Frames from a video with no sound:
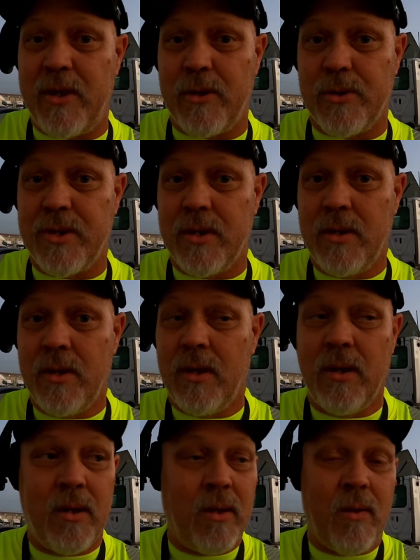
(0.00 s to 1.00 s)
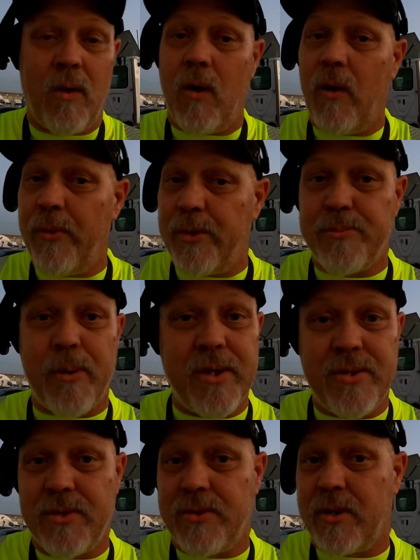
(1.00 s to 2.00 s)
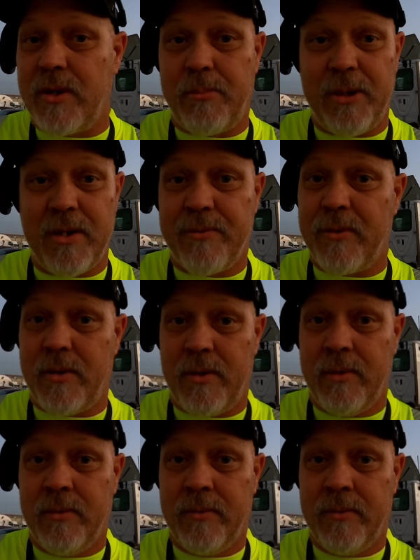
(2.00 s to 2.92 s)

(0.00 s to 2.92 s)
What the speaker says: years. All those prices are going to be different.